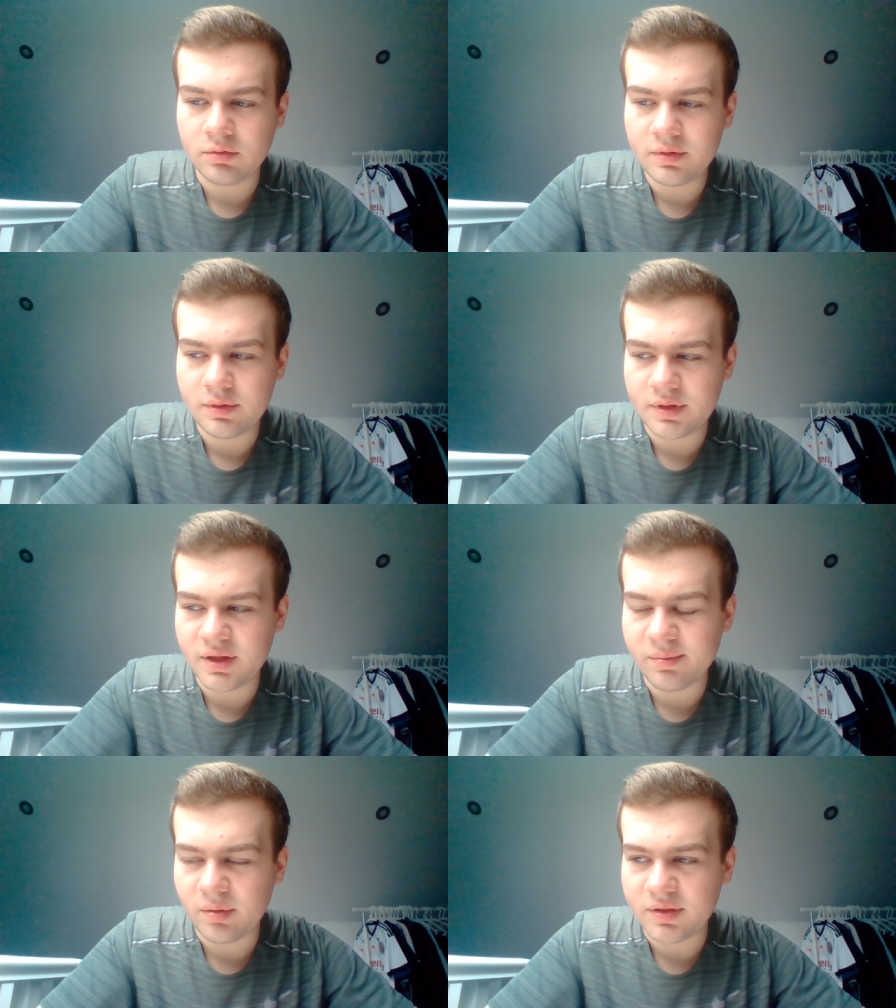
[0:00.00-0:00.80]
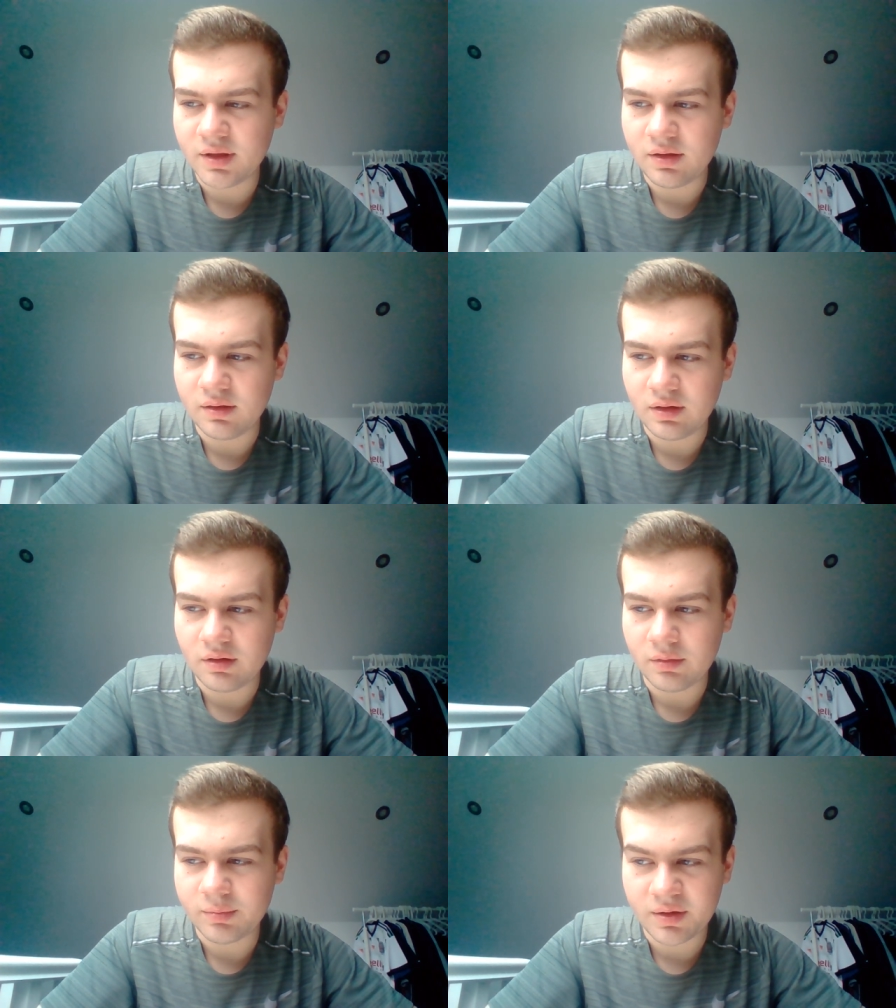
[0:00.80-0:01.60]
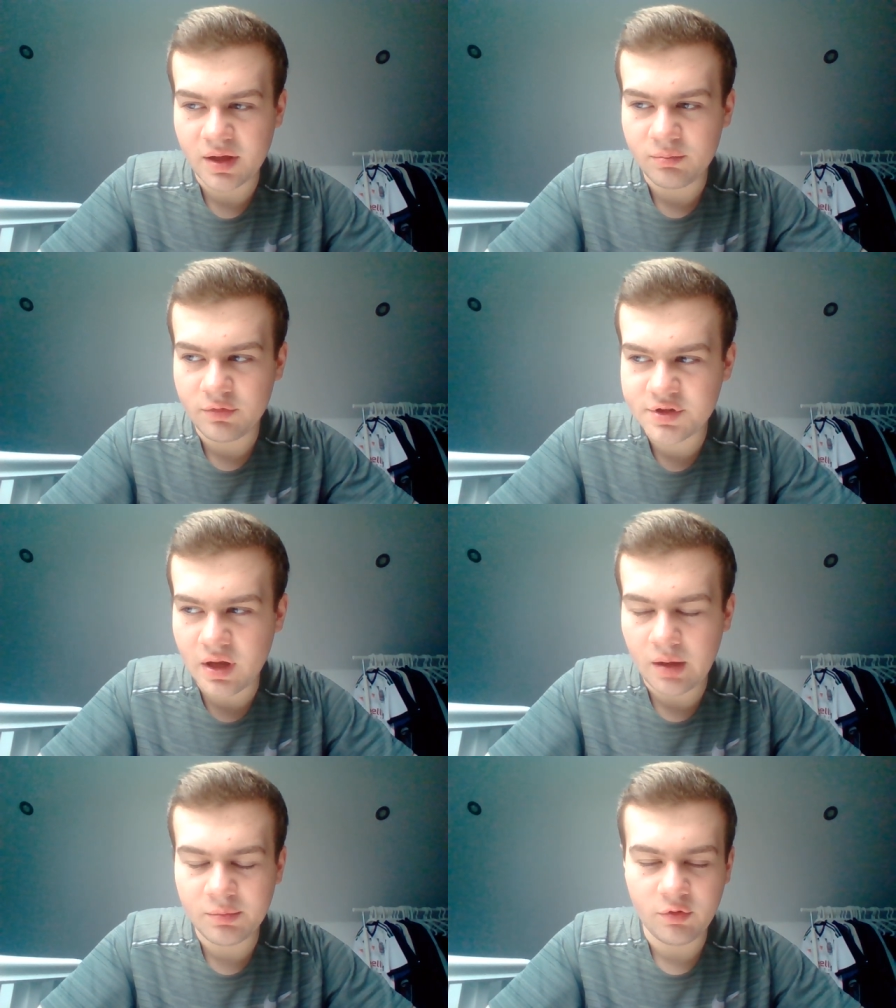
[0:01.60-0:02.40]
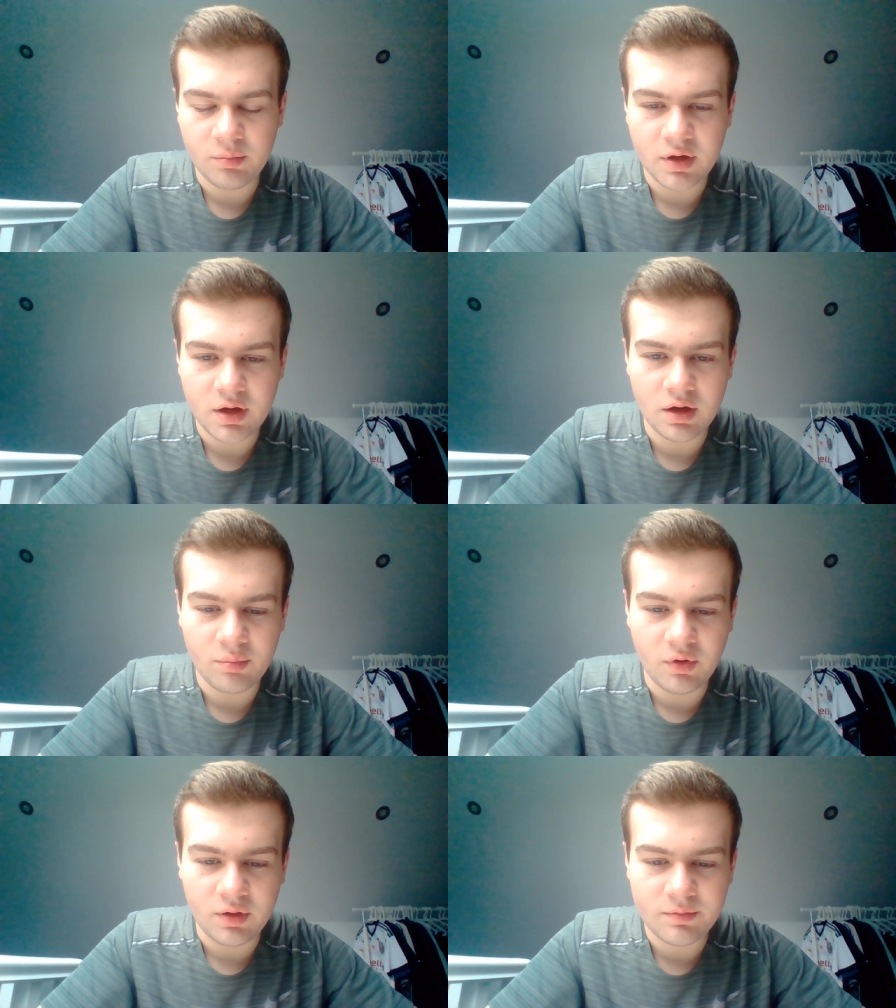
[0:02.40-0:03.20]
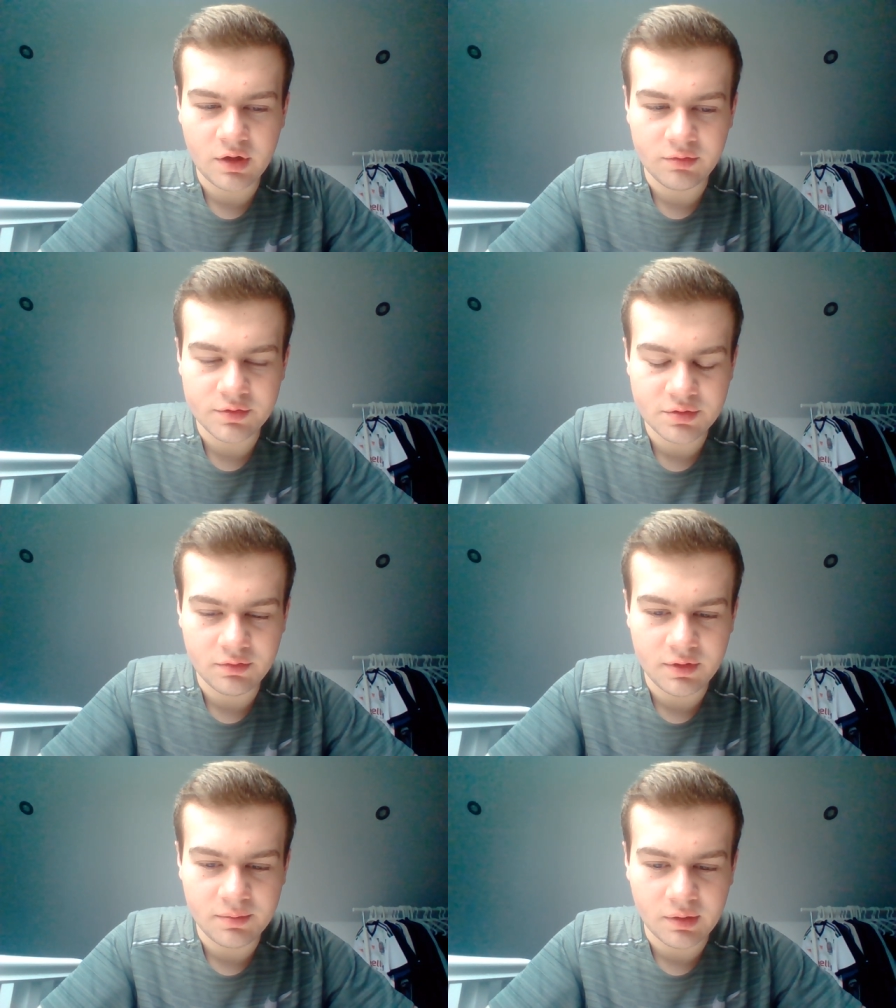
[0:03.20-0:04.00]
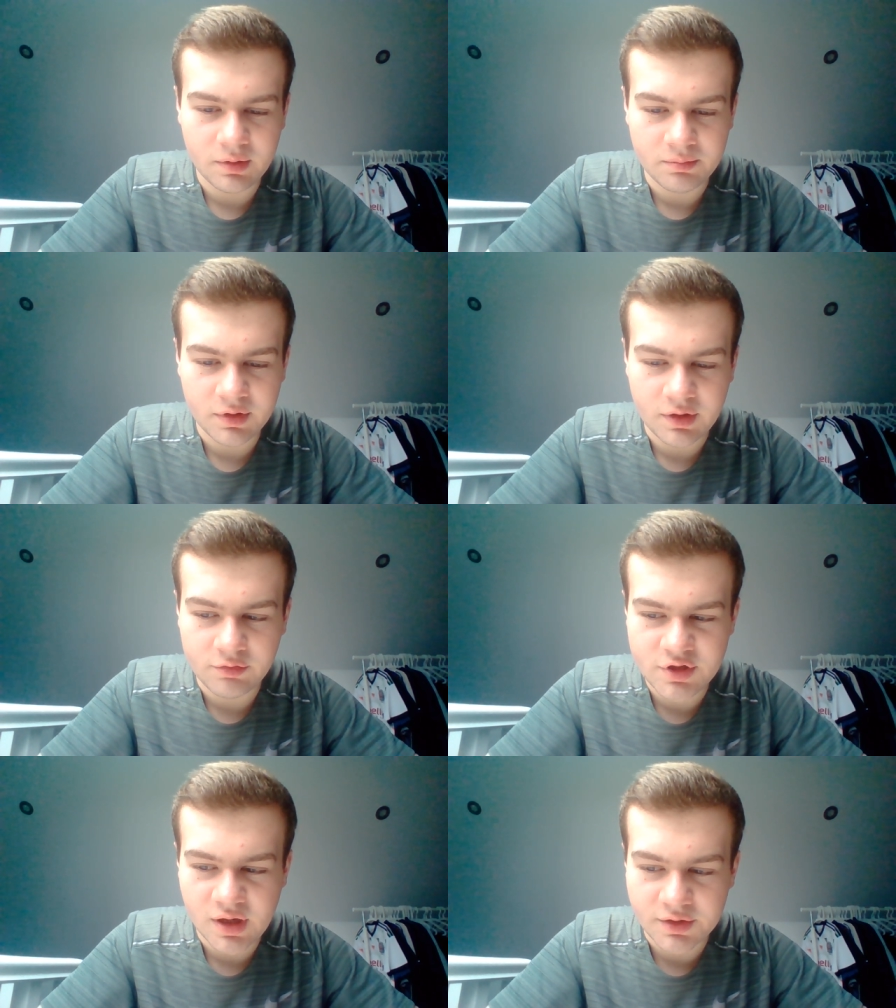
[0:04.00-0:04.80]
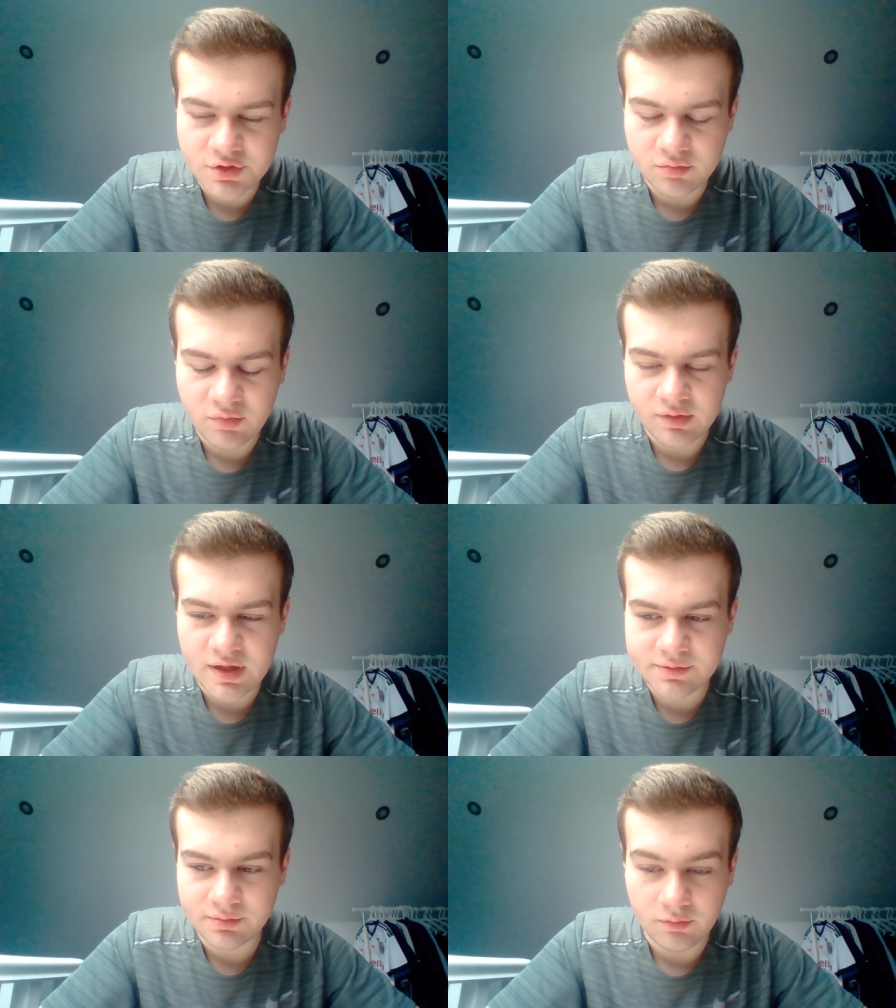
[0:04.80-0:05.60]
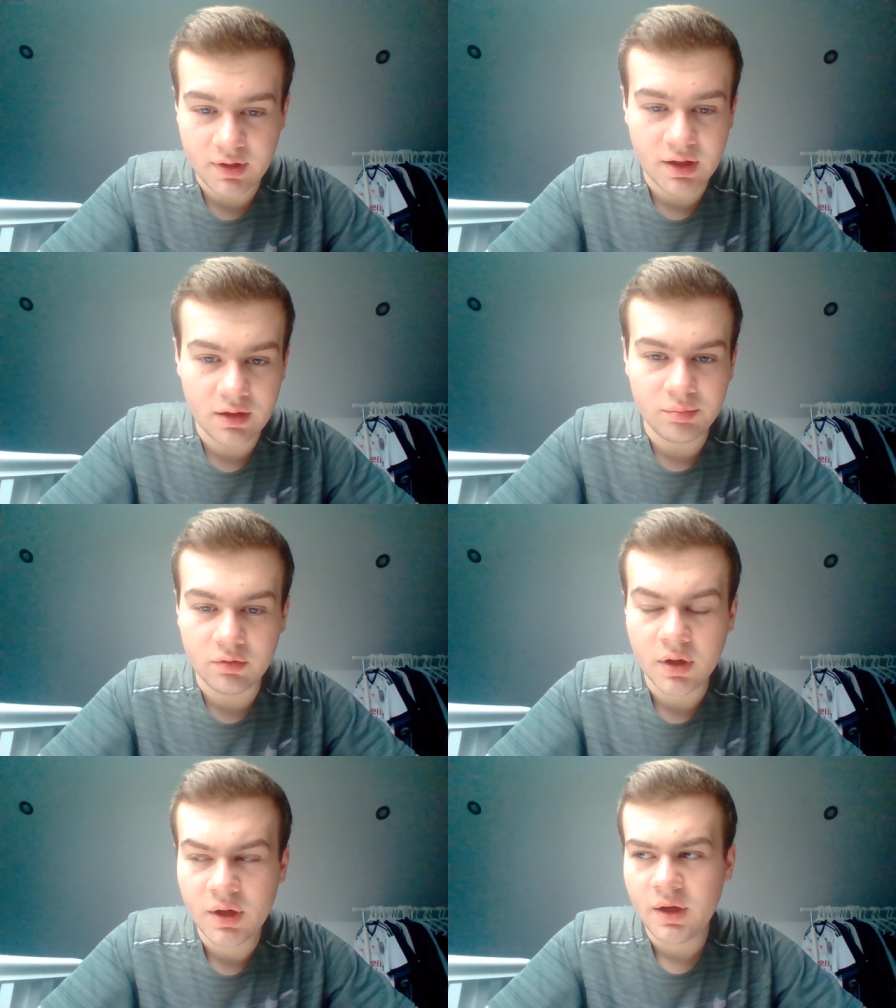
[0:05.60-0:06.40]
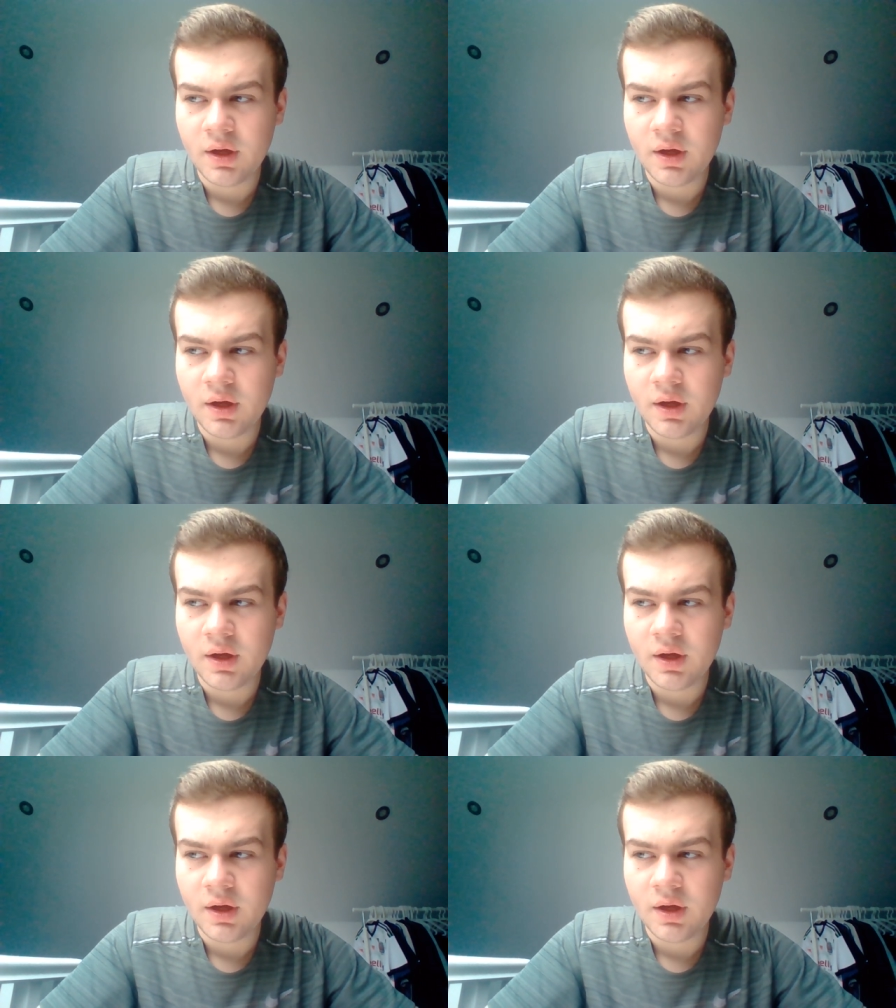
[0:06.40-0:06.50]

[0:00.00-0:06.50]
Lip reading: Look, he's probably thinking, I'm not getting much game time here. I might go and try and a challenge somewhere else where I will. But